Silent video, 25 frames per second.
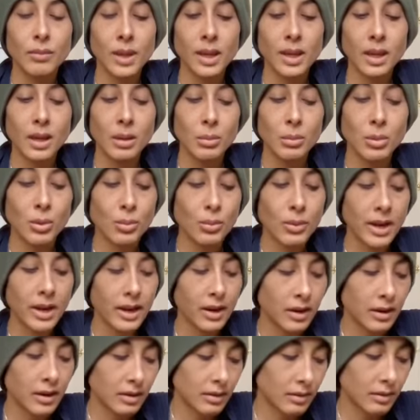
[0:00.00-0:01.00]
Become
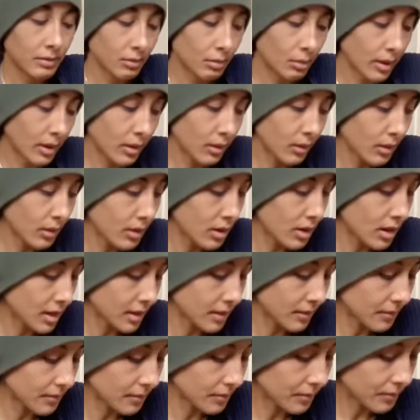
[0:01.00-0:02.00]
aware of whether or
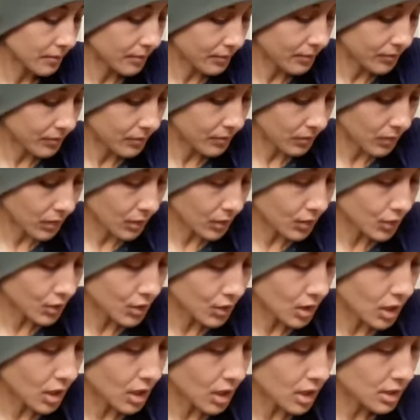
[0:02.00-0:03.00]
not you're
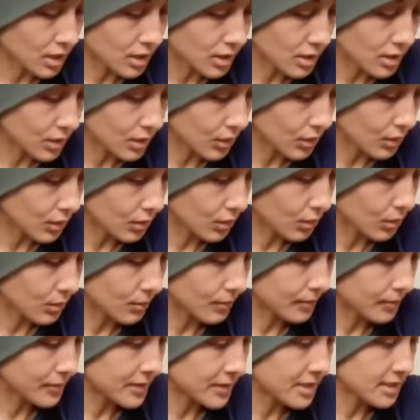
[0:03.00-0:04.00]
starting
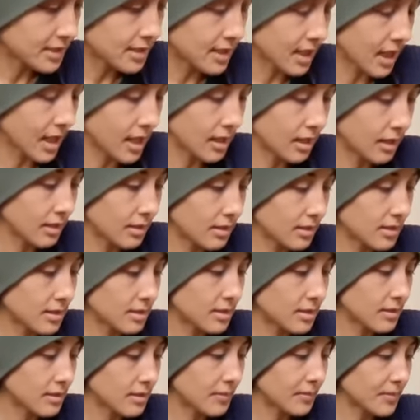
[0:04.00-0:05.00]
to
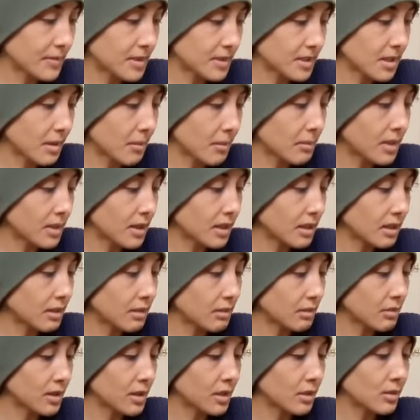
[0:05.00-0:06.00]
sense something
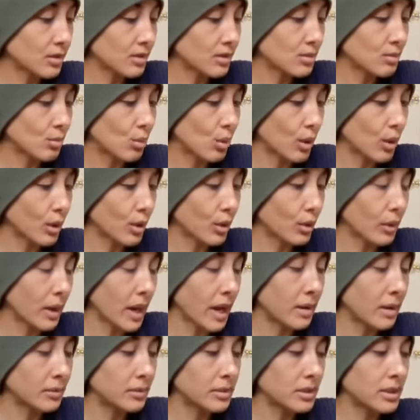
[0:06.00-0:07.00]
that feels more
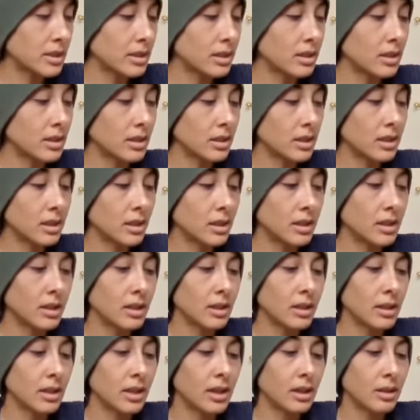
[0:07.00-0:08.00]
grounded
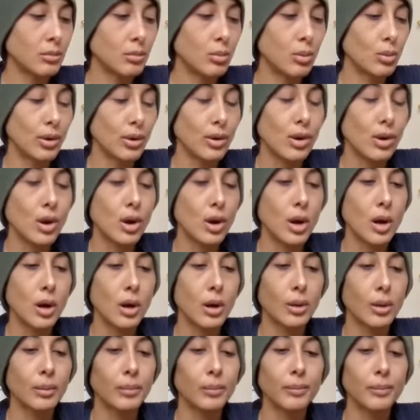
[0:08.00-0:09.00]
and more
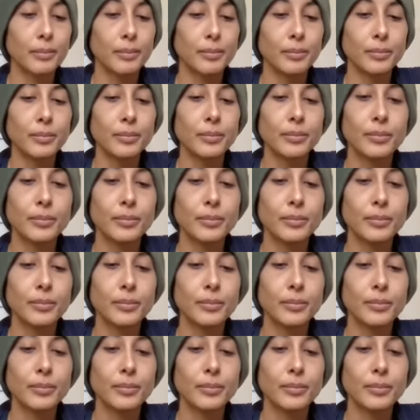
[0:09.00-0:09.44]
calm,